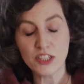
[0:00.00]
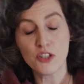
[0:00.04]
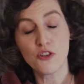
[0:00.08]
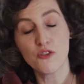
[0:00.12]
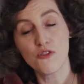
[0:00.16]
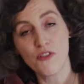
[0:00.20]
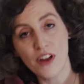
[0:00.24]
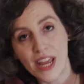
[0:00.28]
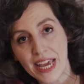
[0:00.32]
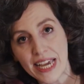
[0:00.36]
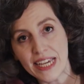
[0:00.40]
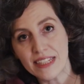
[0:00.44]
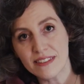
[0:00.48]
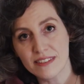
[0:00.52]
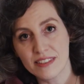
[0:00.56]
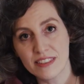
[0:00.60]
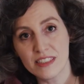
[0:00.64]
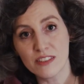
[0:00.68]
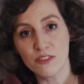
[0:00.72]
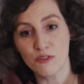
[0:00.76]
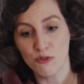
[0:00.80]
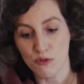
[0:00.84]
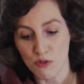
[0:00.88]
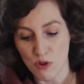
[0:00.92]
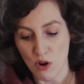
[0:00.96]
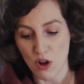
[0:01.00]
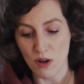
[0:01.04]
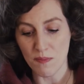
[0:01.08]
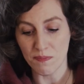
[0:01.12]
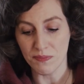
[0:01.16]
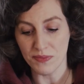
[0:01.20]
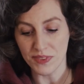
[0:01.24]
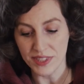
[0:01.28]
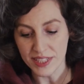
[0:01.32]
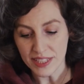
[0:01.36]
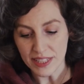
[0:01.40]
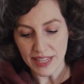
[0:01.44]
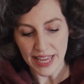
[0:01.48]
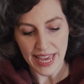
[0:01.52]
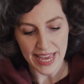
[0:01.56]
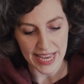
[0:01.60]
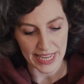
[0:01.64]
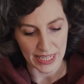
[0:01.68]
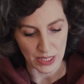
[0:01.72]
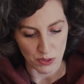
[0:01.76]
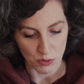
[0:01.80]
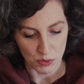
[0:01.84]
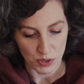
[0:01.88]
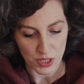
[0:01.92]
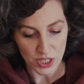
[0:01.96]
created from the
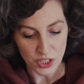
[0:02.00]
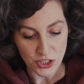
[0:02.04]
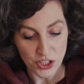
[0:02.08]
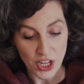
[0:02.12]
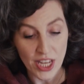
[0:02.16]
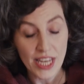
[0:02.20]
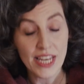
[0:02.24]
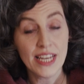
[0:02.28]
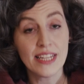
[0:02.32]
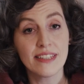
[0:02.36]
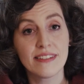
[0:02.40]
language